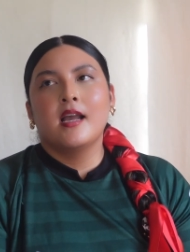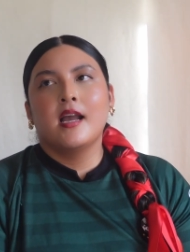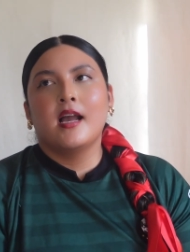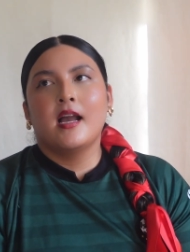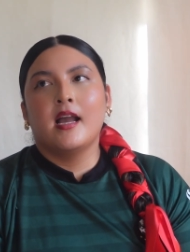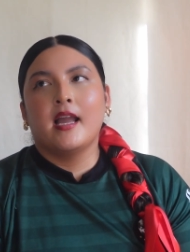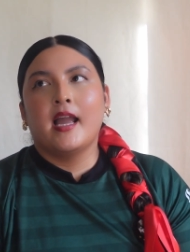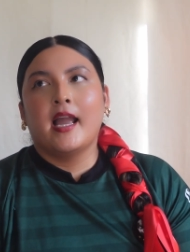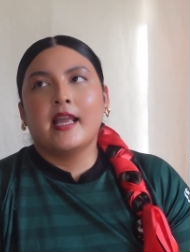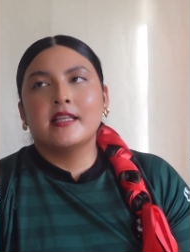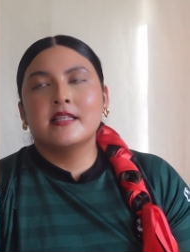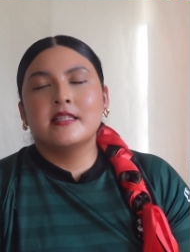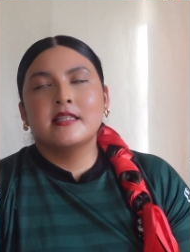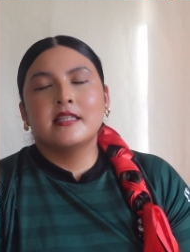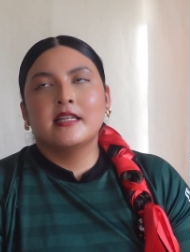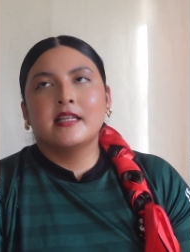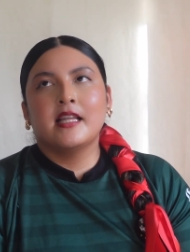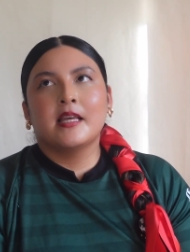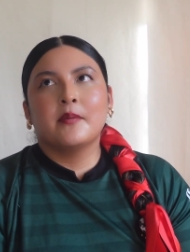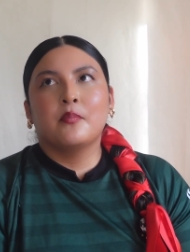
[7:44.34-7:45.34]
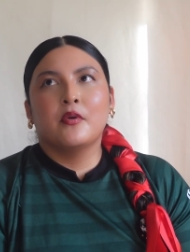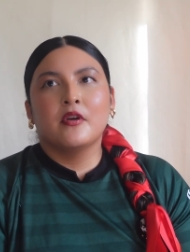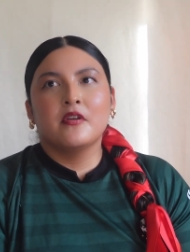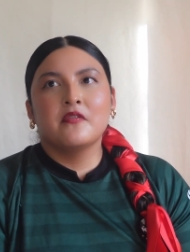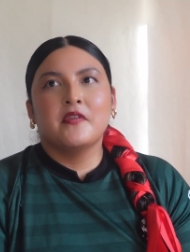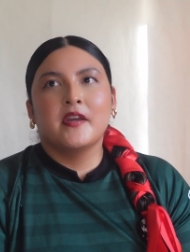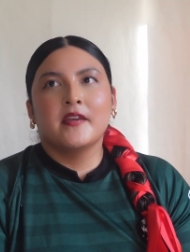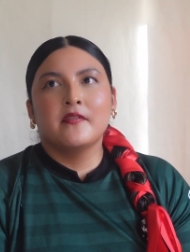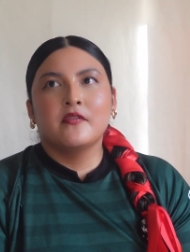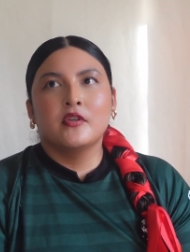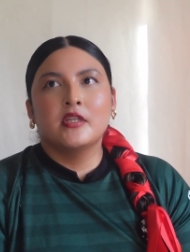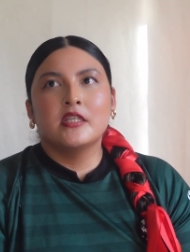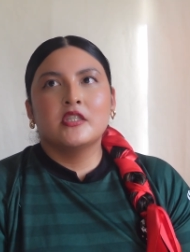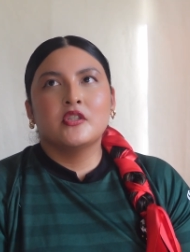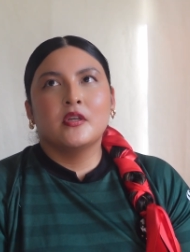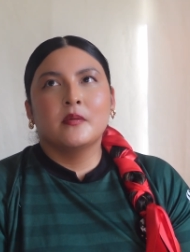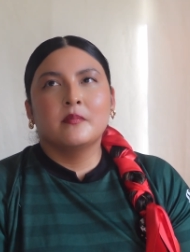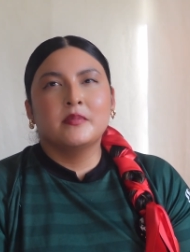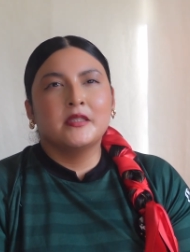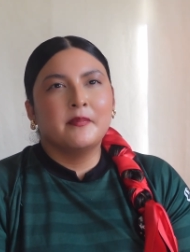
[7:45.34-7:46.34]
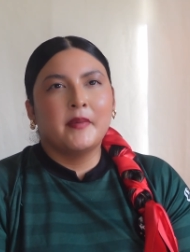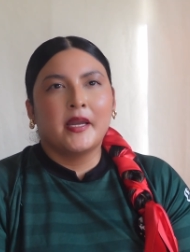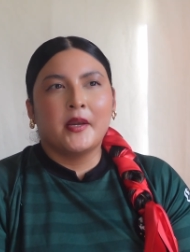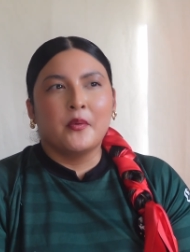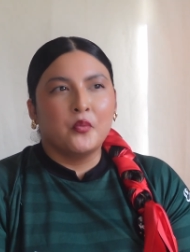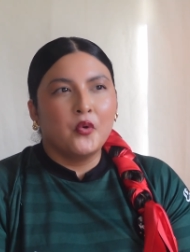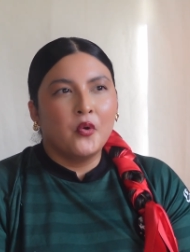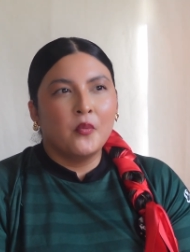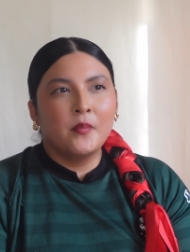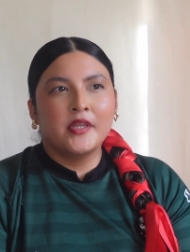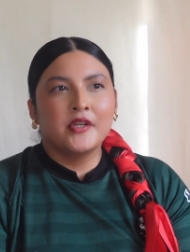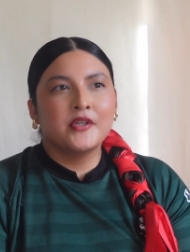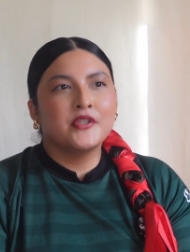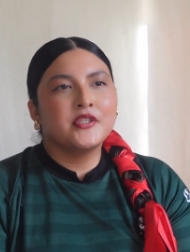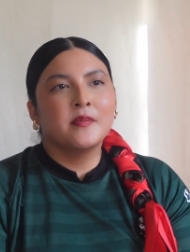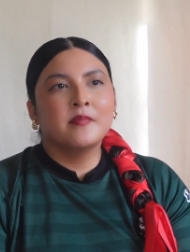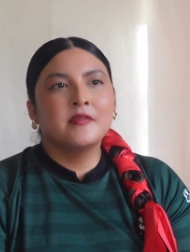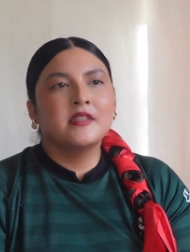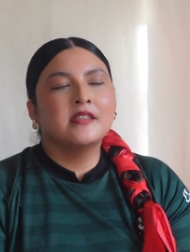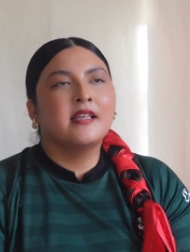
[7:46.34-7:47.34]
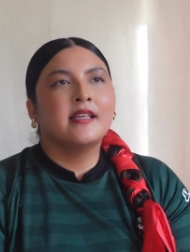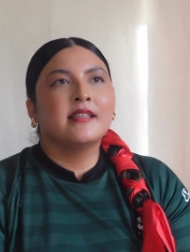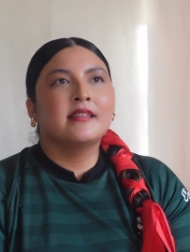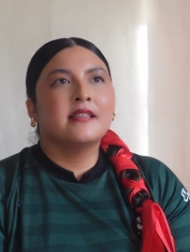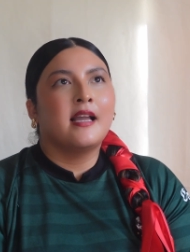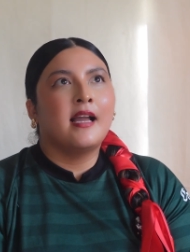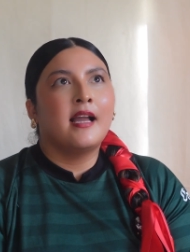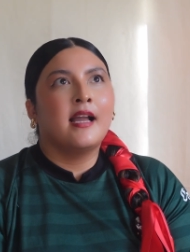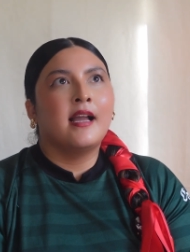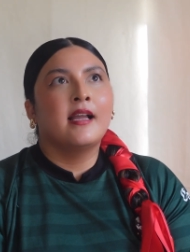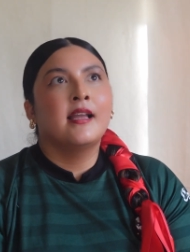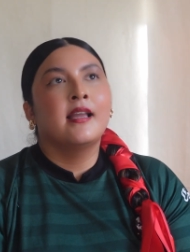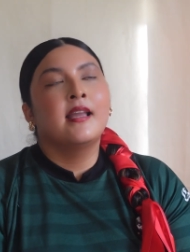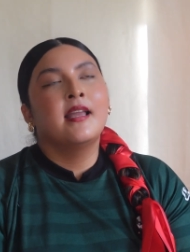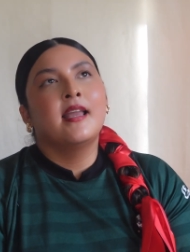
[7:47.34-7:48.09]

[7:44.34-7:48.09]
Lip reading: I just needed like zero point 0.5 units to complete my enrollment or something like that.